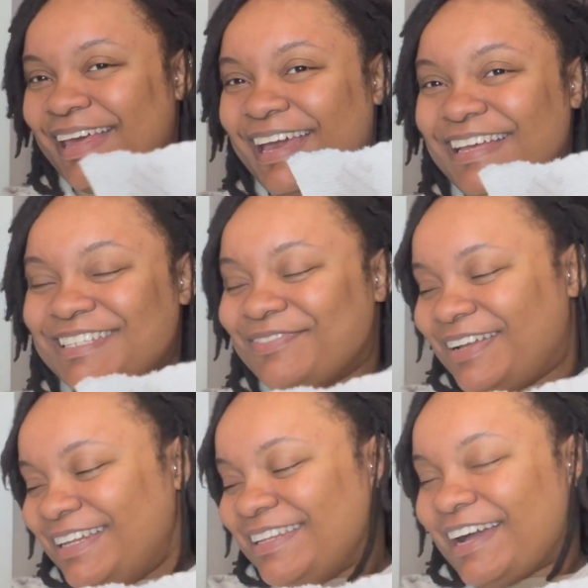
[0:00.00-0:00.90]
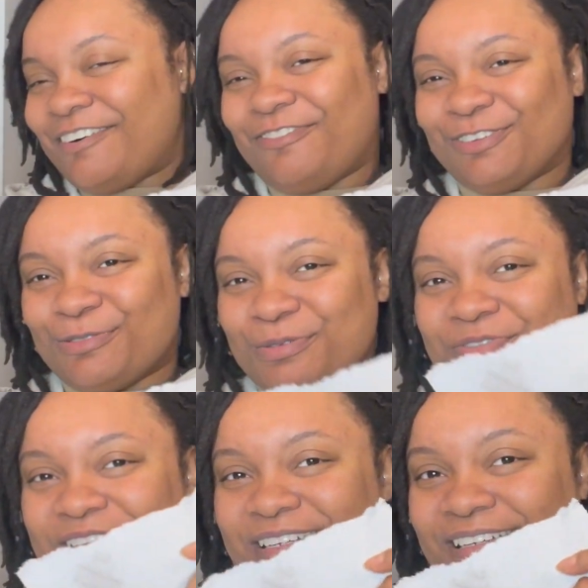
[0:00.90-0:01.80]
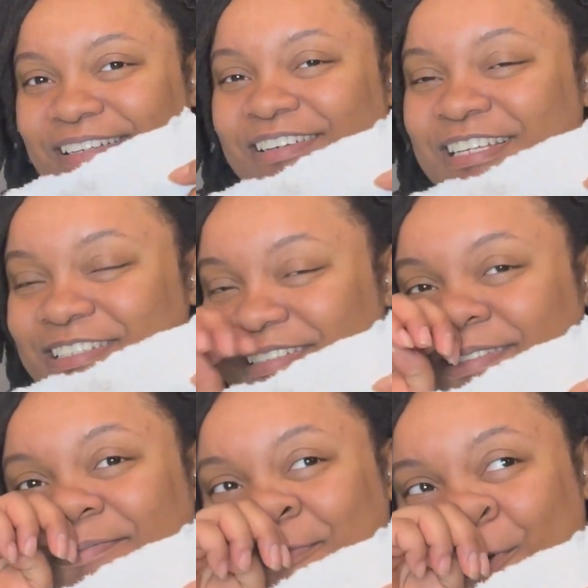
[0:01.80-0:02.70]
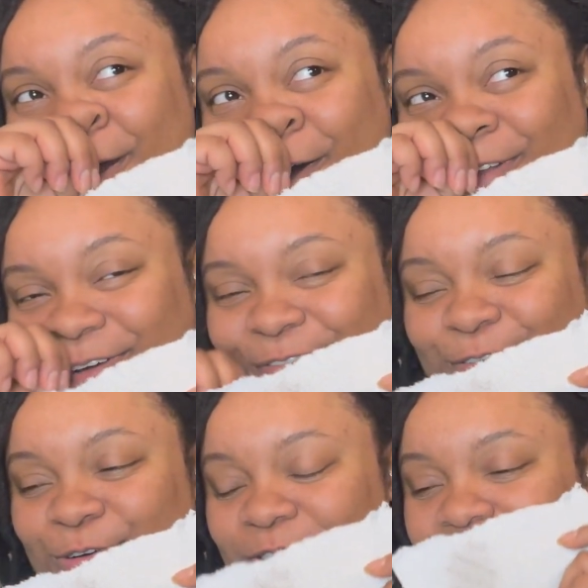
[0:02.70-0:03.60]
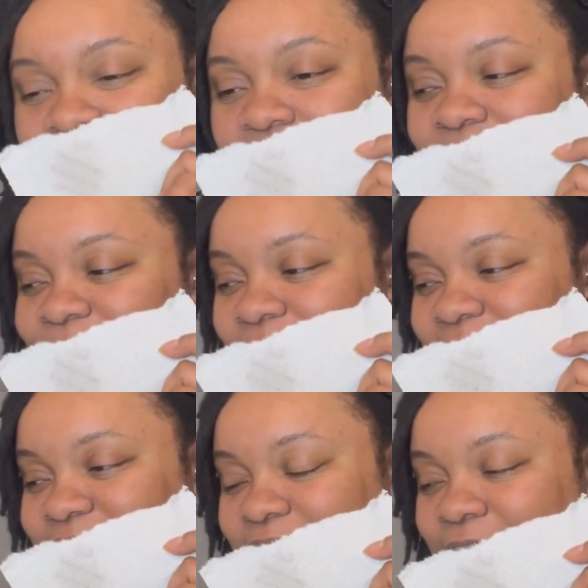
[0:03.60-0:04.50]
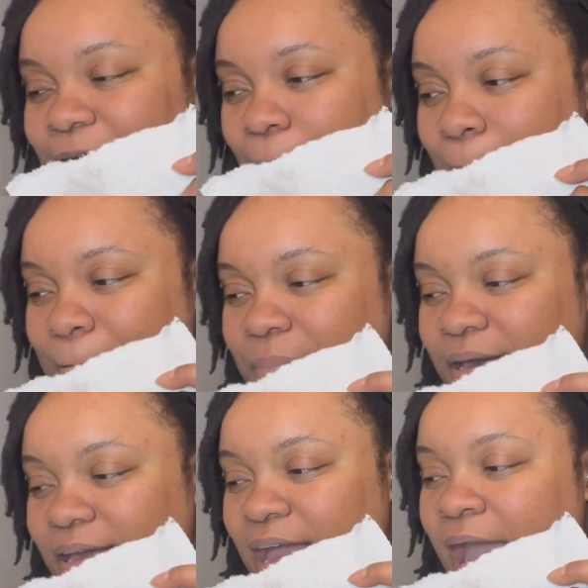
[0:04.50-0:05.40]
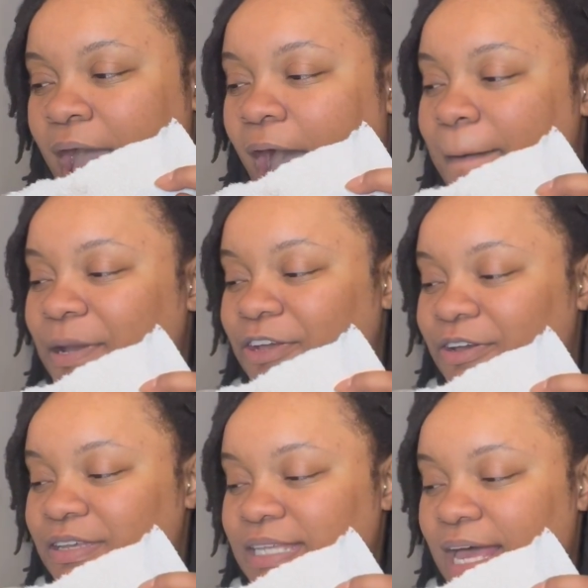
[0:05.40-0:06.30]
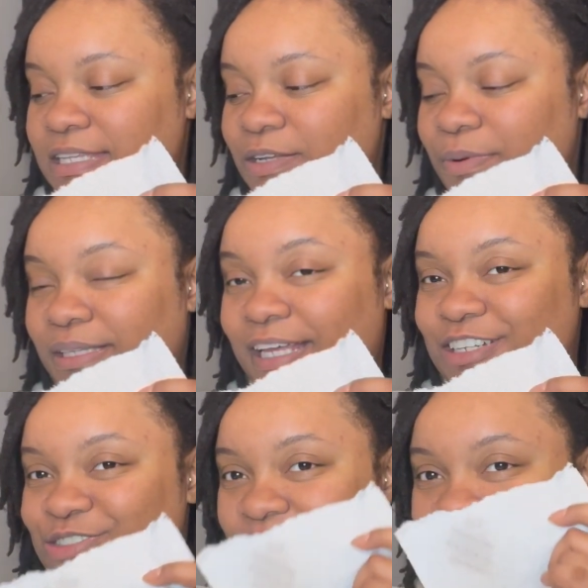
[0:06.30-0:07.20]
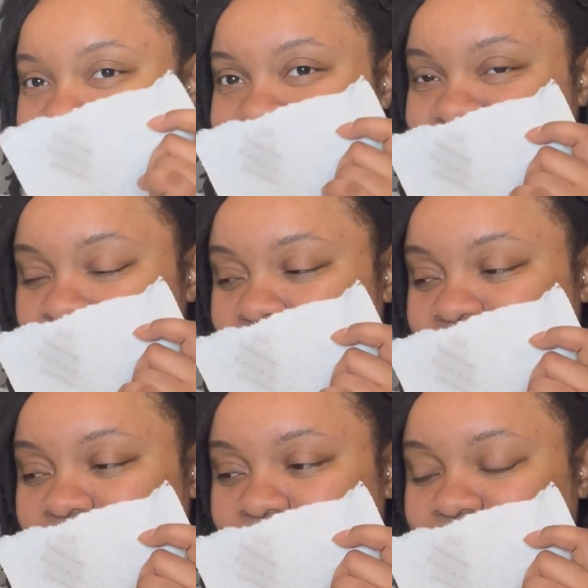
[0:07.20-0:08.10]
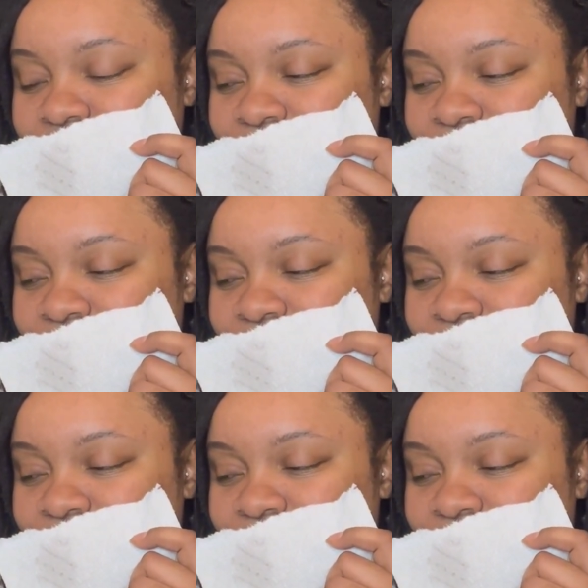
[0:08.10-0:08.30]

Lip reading: It's smelling like a floral vanilla. It's more on the floral side right now, but I'm curious as to what that dry down is gonna be like.